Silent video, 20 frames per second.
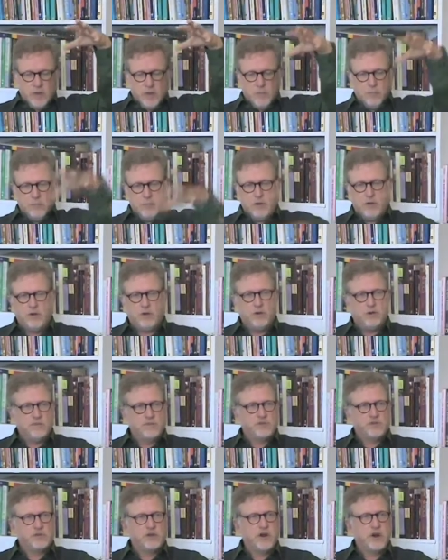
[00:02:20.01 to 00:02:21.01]
a barrel of
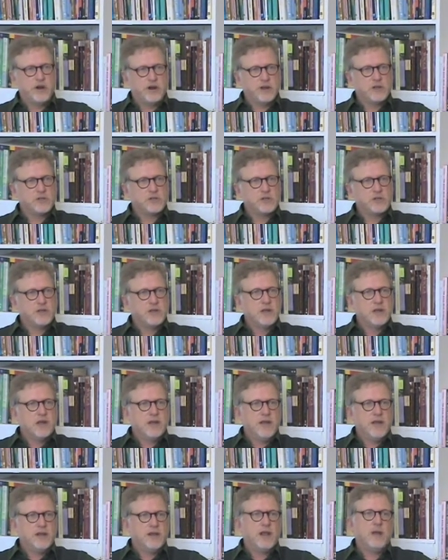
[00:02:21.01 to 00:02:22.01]
this darkness,
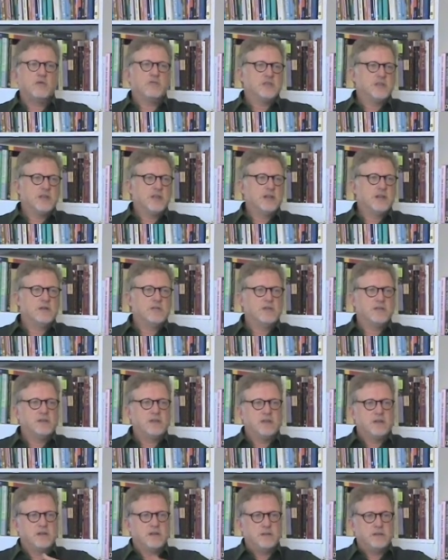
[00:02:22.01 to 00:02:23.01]
and that was the end of it.
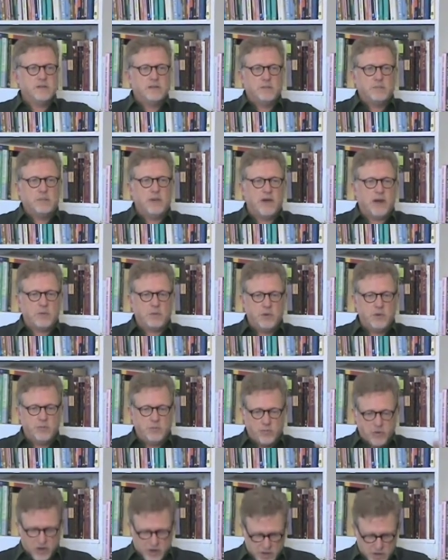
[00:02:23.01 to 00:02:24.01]
Then, then the bottom
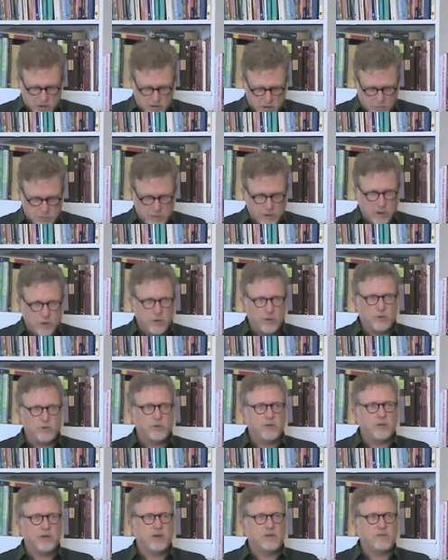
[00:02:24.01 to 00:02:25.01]
would break out, and there'd be a whole
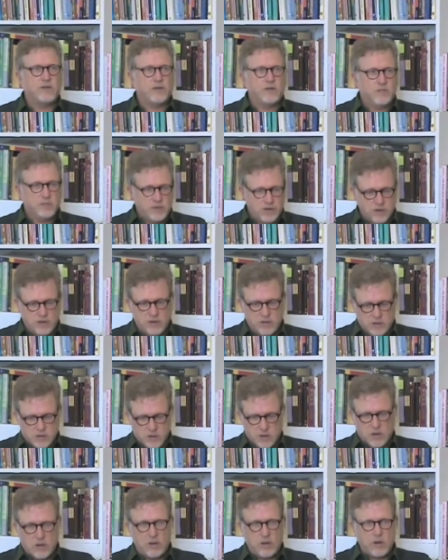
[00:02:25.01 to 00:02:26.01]
new level of
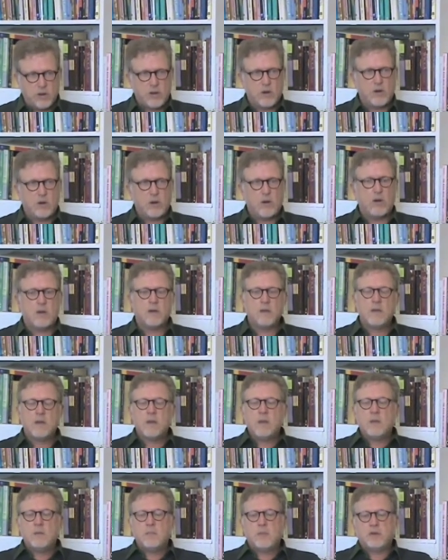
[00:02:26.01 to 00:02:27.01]
on and on and on.
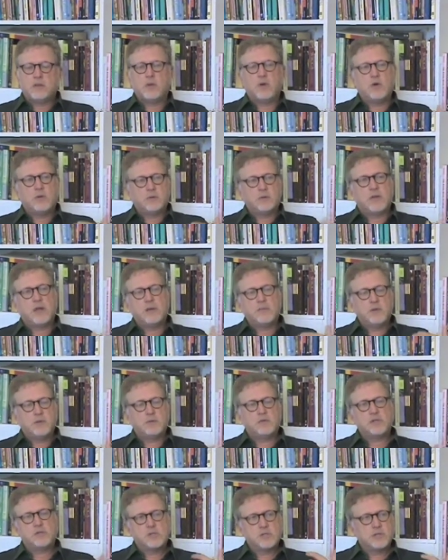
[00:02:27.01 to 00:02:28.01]
But the whole time there
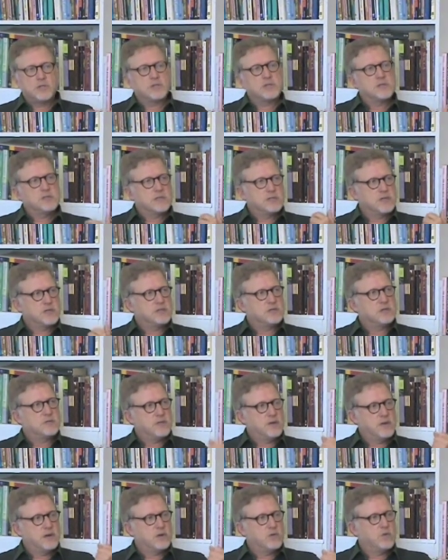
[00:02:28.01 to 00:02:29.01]
was a sense
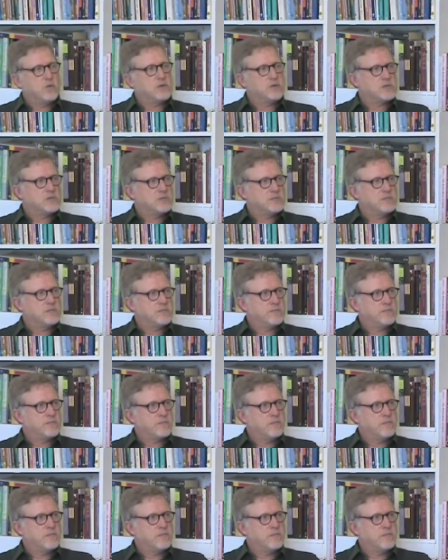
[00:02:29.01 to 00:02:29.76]
of inner wisdom